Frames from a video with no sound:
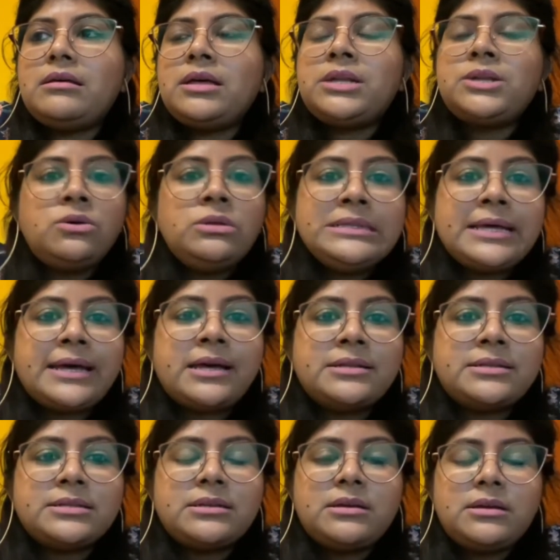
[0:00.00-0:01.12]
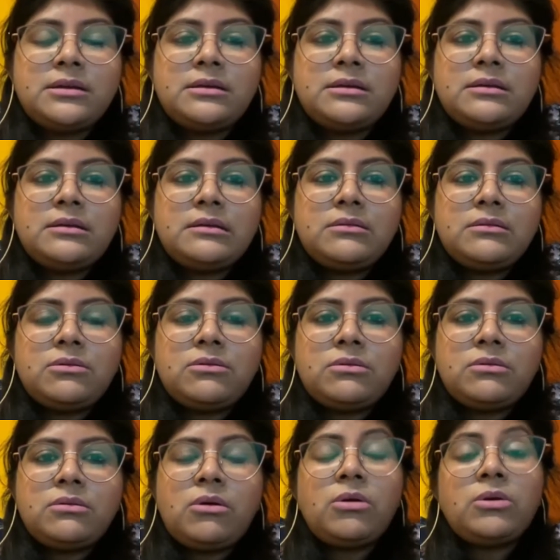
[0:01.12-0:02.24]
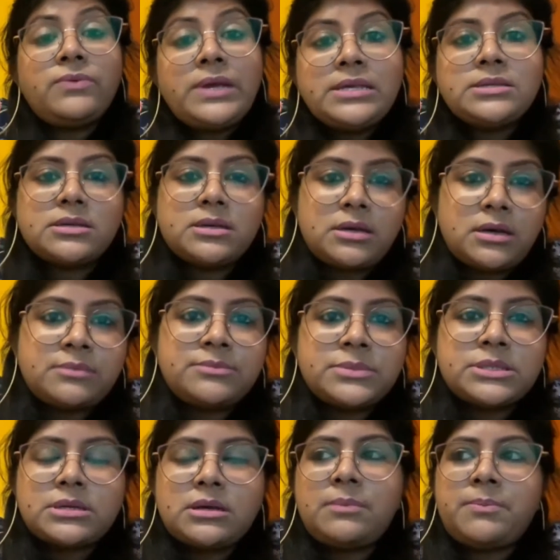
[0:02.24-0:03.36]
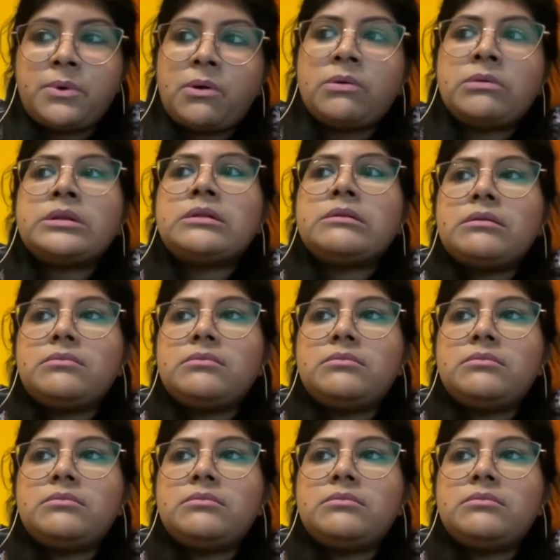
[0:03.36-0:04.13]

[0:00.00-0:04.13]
and all that always comes upon